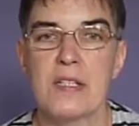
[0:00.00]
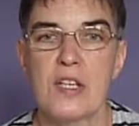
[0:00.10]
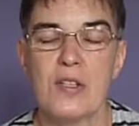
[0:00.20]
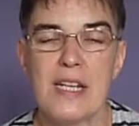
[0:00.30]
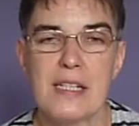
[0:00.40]

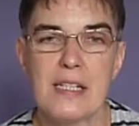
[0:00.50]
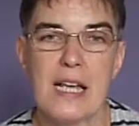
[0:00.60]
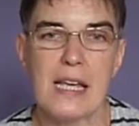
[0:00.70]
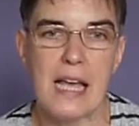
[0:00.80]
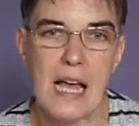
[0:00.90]
So you need to
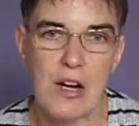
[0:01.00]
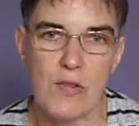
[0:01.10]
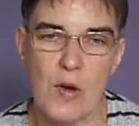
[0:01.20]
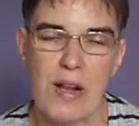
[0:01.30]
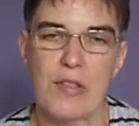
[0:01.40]
take
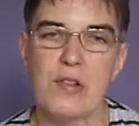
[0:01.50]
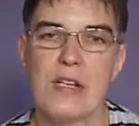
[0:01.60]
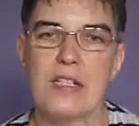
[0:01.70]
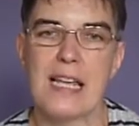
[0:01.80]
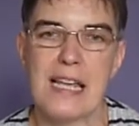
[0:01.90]
care of your health.
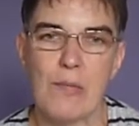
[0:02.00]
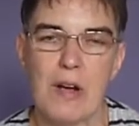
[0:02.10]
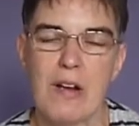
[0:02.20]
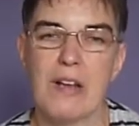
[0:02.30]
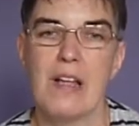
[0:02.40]
You need to
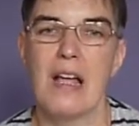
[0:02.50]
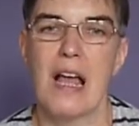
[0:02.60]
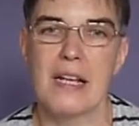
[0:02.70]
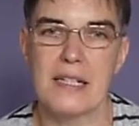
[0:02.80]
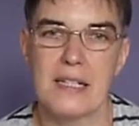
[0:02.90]
eat well,
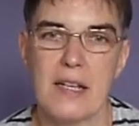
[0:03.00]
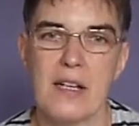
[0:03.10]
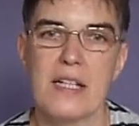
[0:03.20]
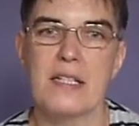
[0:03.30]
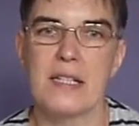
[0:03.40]

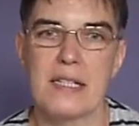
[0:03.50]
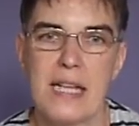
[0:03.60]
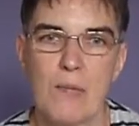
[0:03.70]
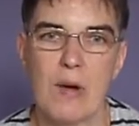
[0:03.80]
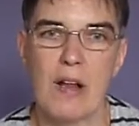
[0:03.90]
exercise,
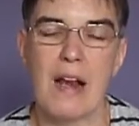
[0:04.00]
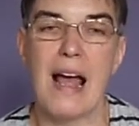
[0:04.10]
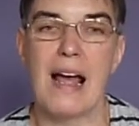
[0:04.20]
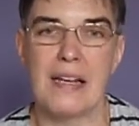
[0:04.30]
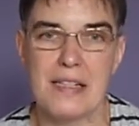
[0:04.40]
sleep
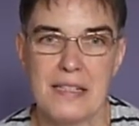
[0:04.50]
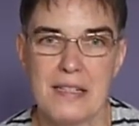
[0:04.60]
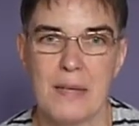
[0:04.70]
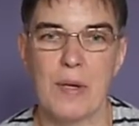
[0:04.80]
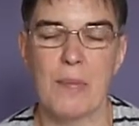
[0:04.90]
well, and
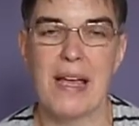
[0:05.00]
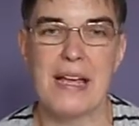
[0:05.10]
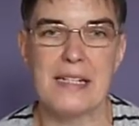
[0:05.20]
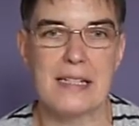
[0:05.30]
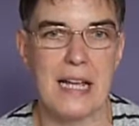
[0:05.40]
tip
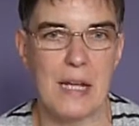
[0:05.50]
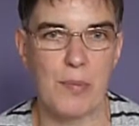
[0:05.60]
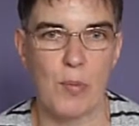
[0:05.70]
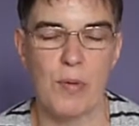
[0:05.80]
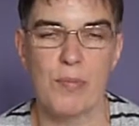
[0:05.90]
number 8,
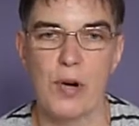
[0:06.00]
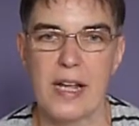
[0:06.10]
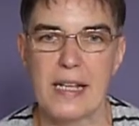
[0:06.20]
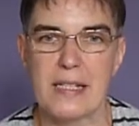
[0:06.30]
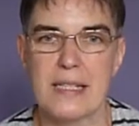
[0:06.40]
take proper
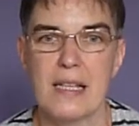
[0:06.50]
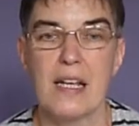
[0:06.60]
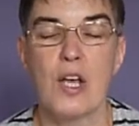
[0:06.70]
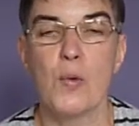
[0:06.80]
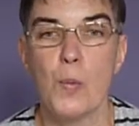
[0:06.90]
breaks.